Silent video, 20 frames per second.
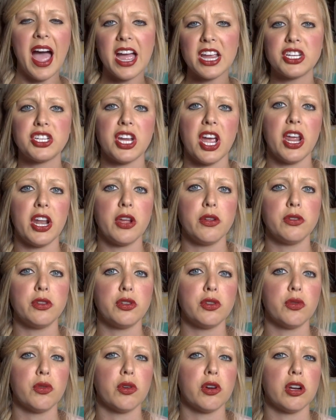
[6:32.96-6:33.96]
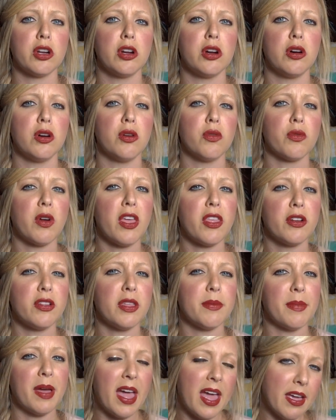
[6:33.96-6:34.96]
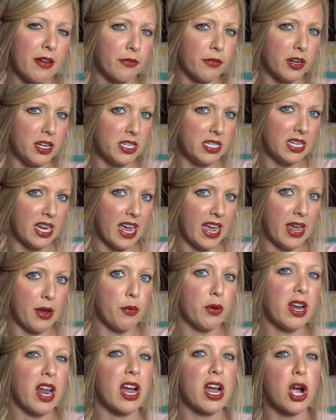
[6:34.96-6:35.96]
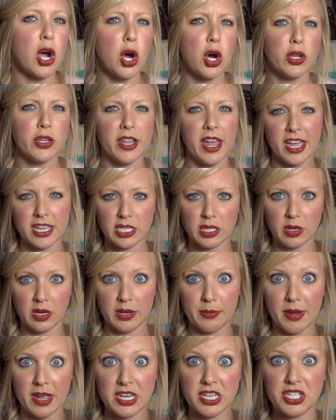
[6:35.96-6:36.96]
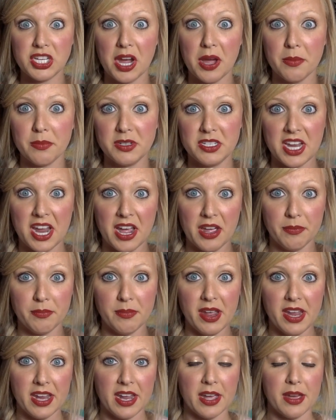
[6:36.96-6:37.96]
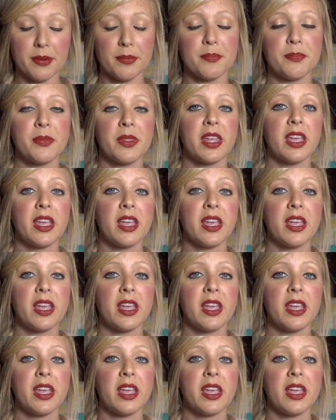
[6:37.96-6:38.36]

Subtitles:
eyeshadow tutorial rather than my everyday, what I called last week my dumbed down makeup.